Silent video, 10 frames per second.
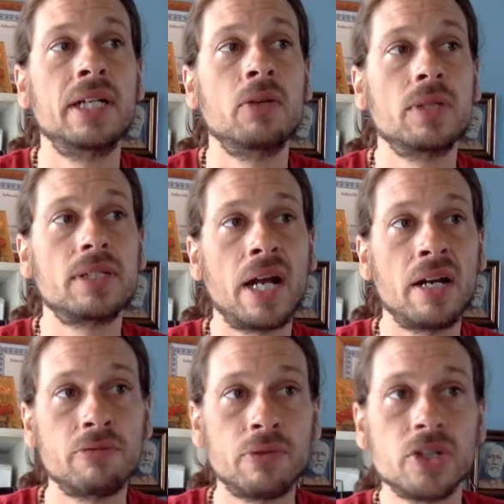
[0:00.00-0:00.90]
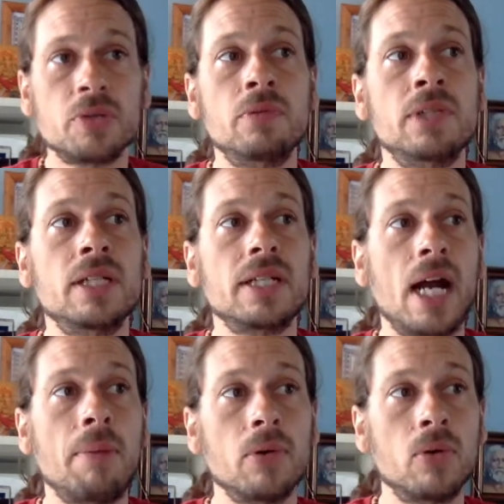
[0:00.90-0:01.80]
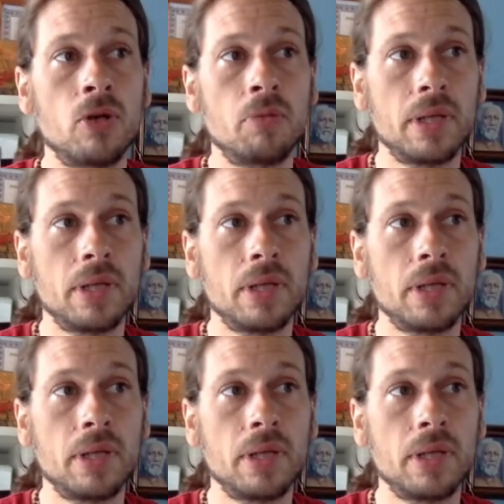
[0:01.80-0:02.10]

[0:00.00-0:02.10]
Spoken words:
it when Saturn first moved into Capricorn,